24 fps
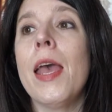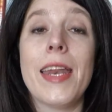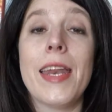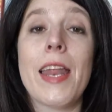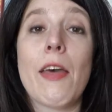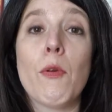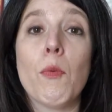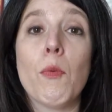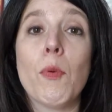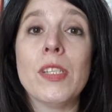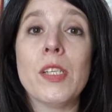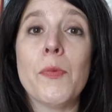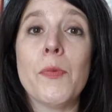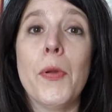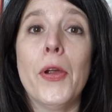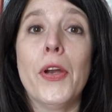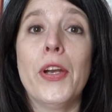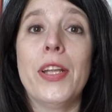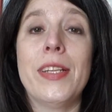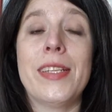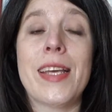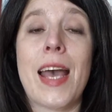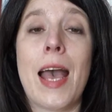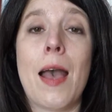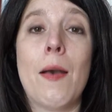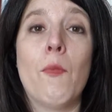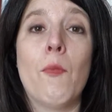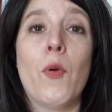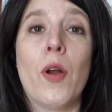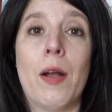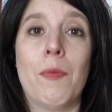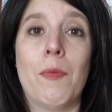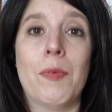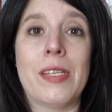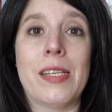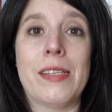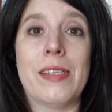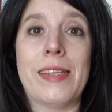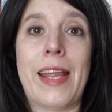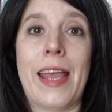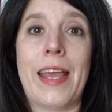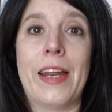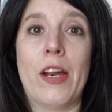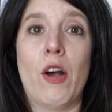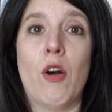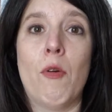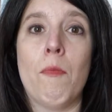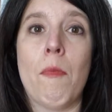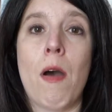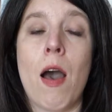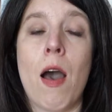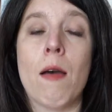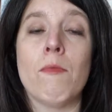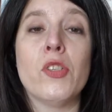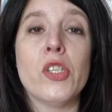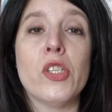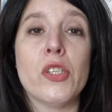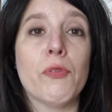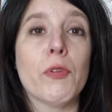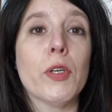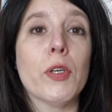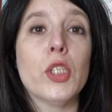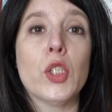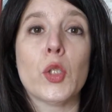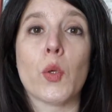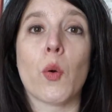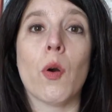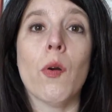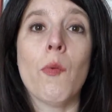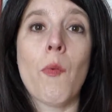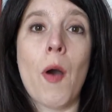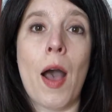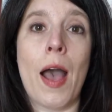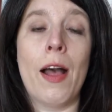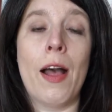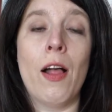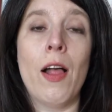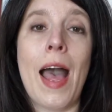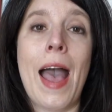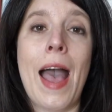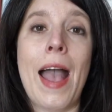Now, there was a period of time where I was a stay-at-home mom just for a short while.